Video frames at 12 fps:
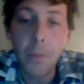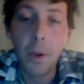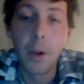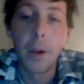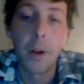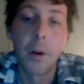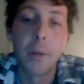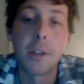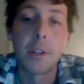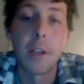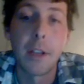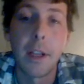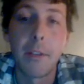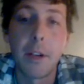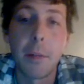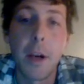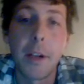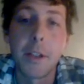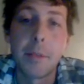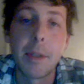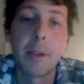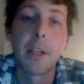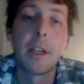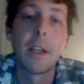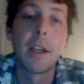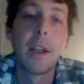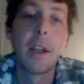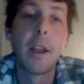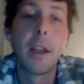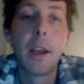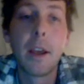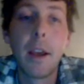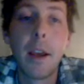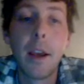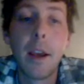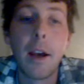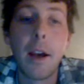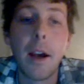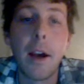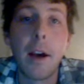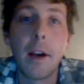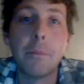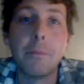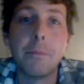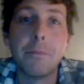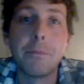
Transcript: it was a definite possibility. Um,